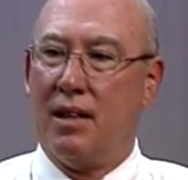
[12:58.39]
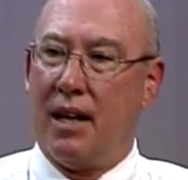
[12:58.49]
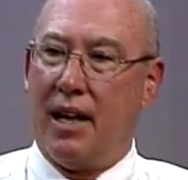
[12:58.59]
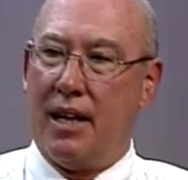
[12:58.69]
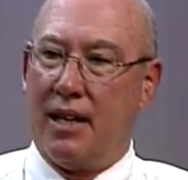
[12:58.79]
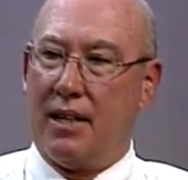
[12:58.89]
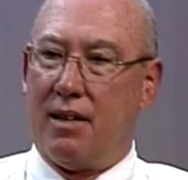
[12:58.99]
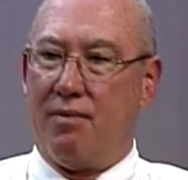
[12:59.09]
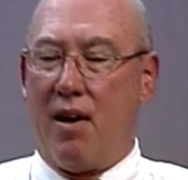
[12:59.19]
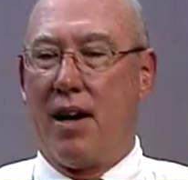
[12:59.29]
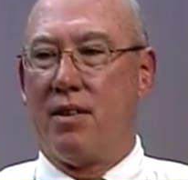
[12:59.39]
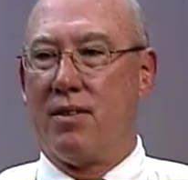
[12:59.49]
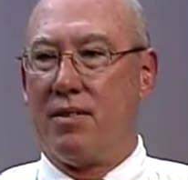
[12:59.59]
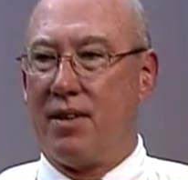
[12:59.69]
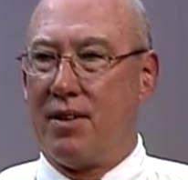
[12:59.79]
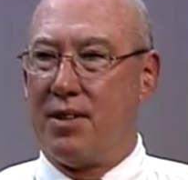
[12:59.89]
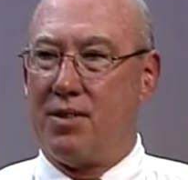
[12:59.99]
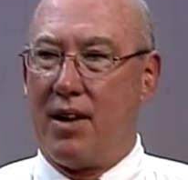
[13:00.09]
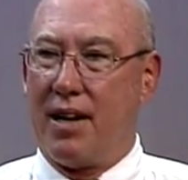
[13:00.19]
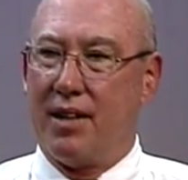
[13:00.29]
In a fire, they're there to
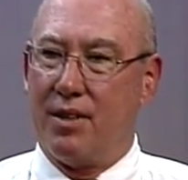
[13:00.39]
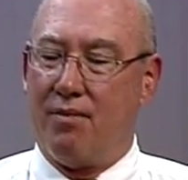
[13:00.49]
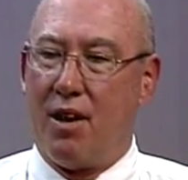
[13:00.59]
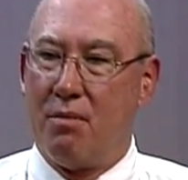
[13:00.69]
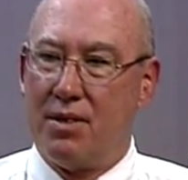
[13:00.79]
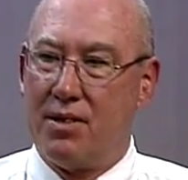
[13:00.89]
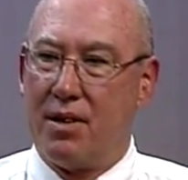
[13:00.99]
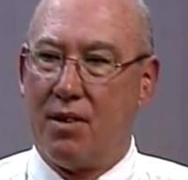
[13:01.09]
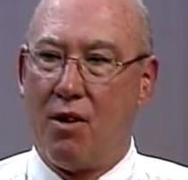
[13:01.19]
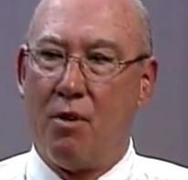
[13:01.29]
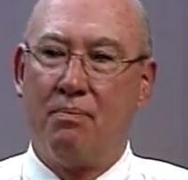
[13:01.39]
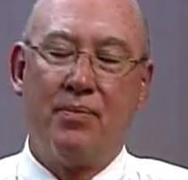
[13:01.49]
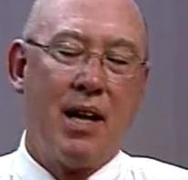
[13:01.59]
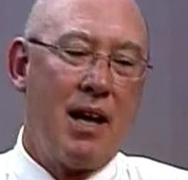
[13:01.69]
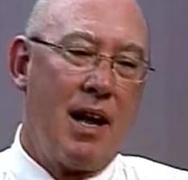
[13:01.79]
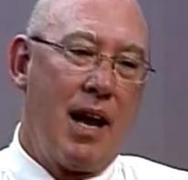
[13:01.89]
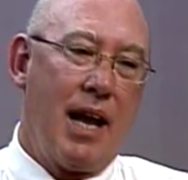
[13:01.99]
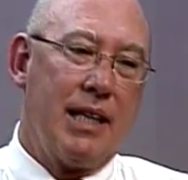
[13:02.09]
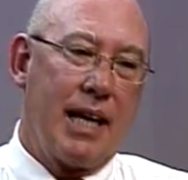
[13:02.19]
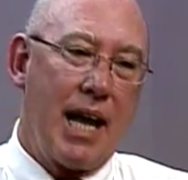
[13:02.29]
try to get the firemen to your home.
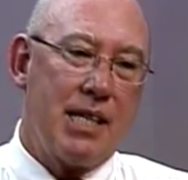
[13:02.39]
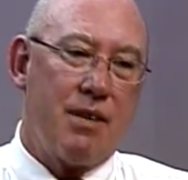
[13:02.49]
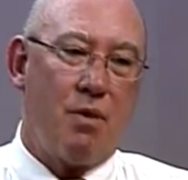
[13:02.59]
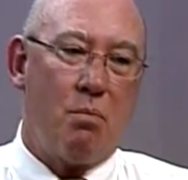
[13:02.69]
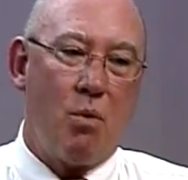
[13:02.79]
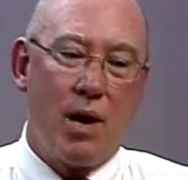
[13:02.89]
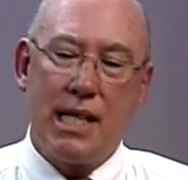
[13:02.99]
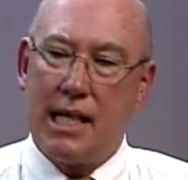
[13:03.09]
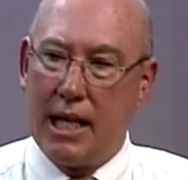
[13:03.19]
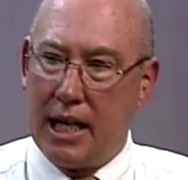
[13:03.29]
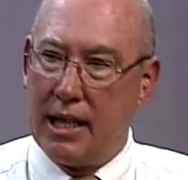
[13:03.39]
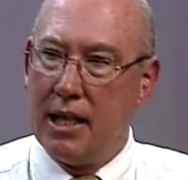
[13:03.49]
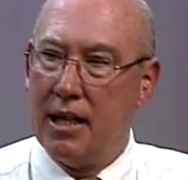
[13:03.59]
In the case of a poisoning,